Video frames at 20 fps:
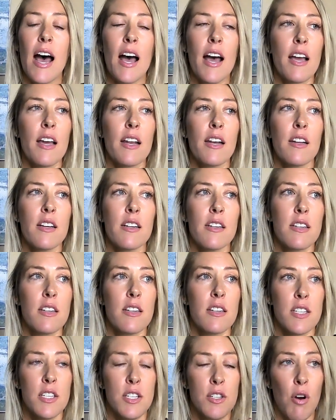And
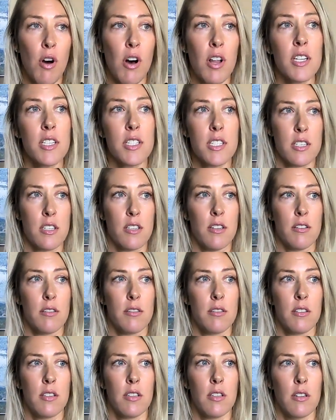
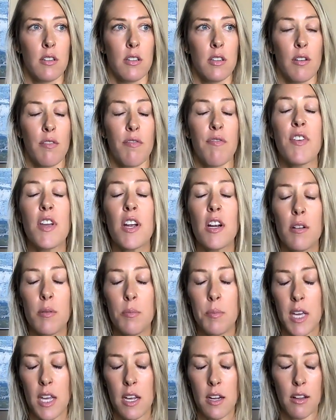solitude, the
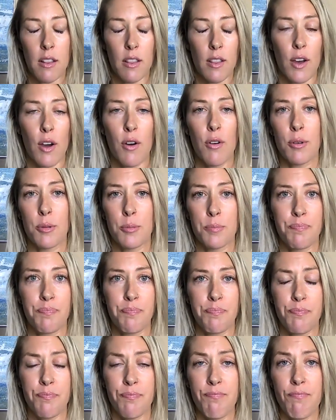fear of being
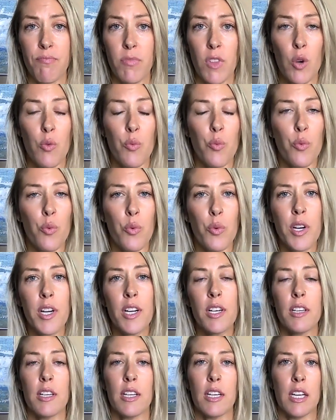alone,
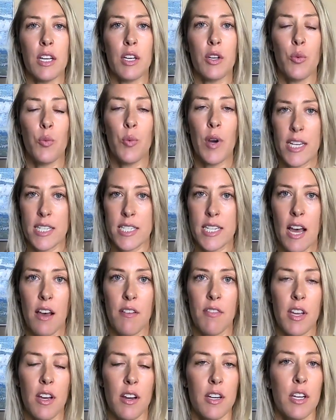really weighs
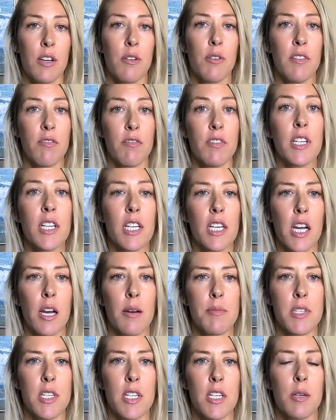heavy on you. It really
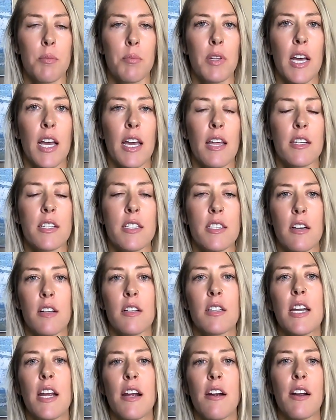comes into play the
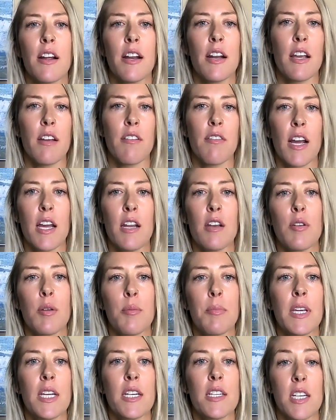solidarity, right?
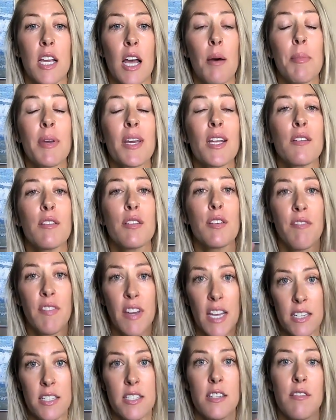It means coming
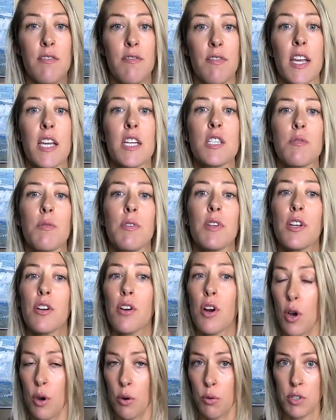face to face with
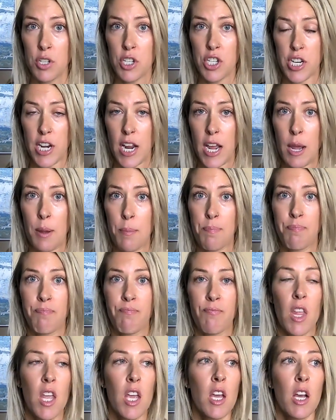your own shame,
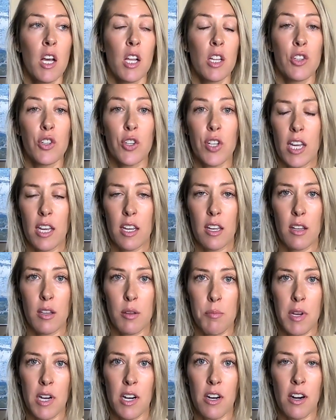looking
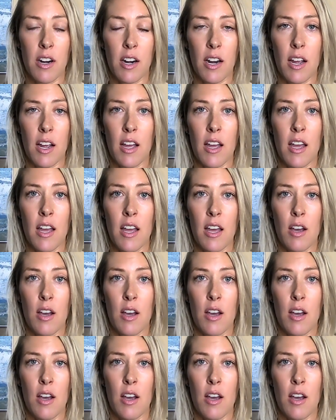in the mirror